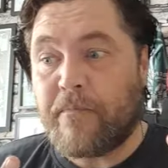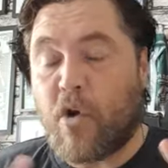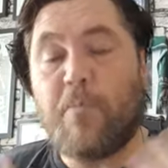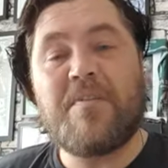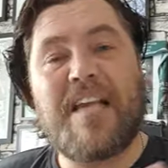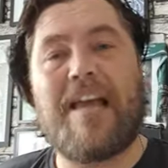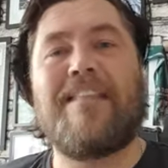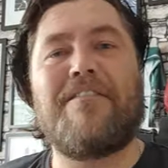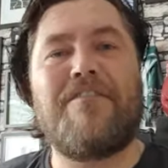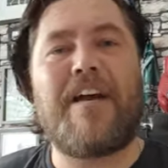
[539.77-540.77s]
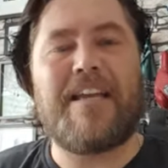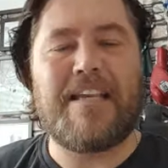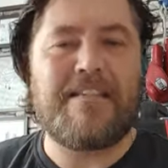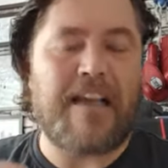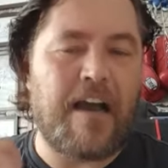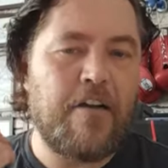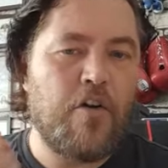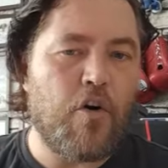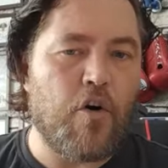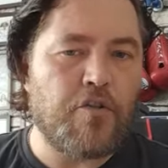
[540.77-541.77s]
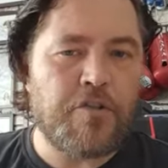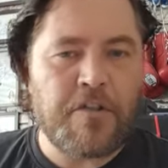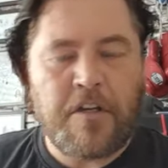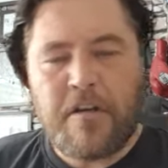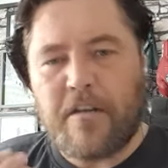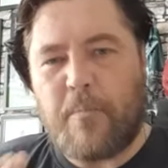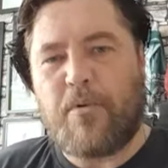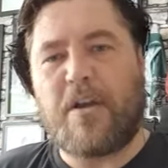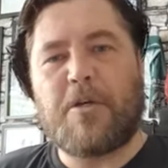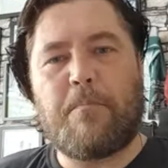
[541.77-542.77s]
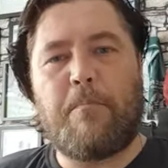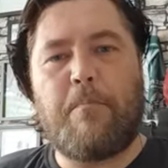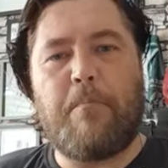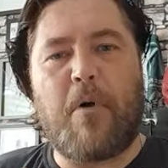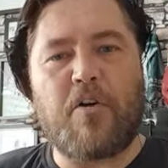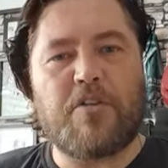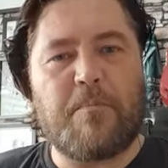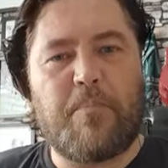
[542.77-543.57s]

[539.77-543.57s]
upsetting that fight is, that us, the British boxing